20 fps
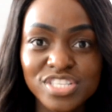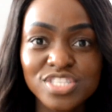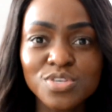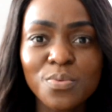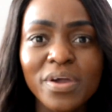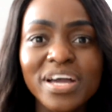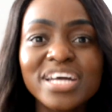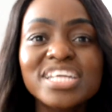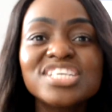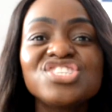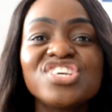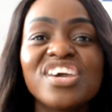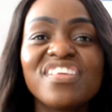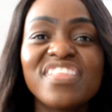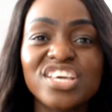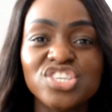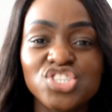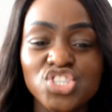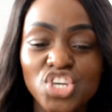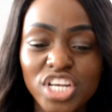So we're going to share
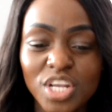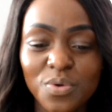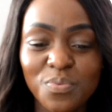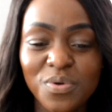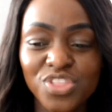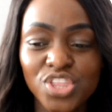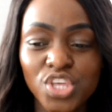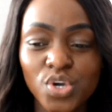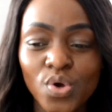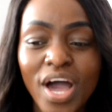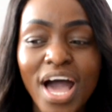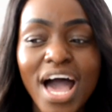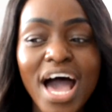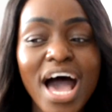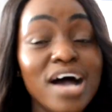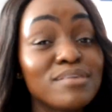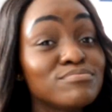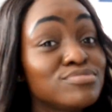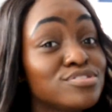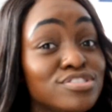that journey with you.
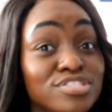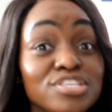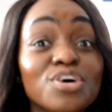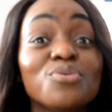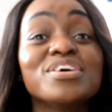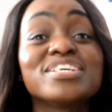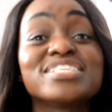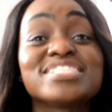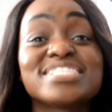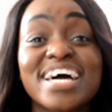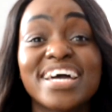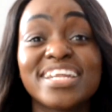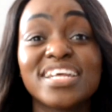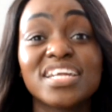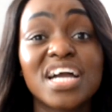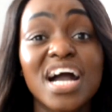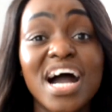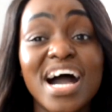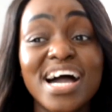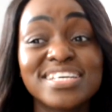I'm so
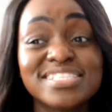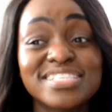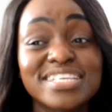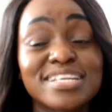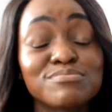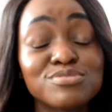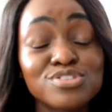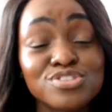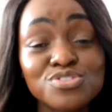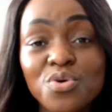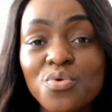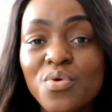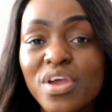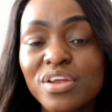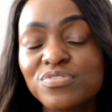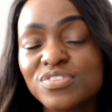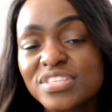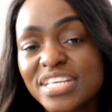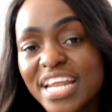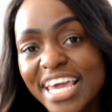excited, guys, and I'm so
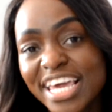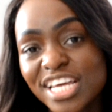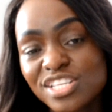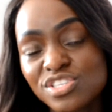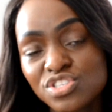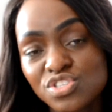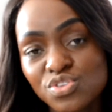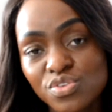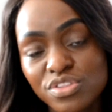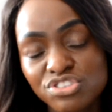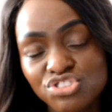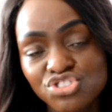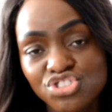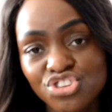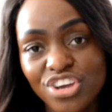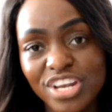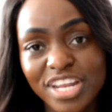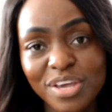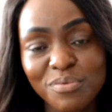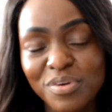grateful that I get to do this
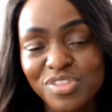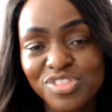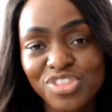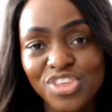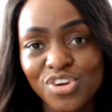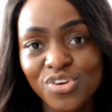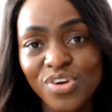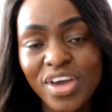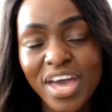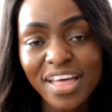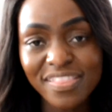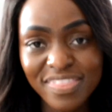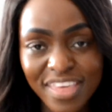journey with you.